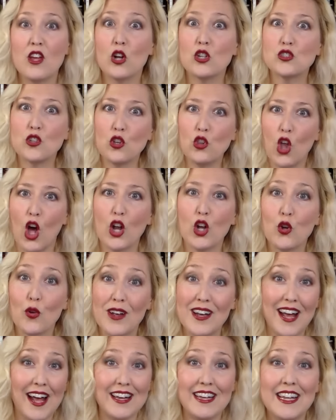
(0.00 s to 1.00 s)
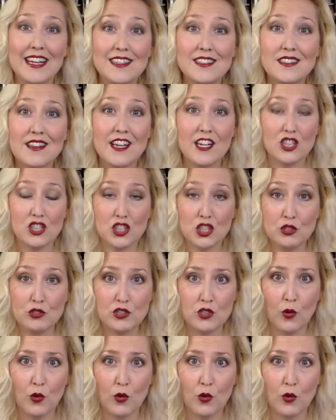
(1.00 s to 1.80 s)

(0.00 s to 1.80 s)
There's a lot of great ideas there too,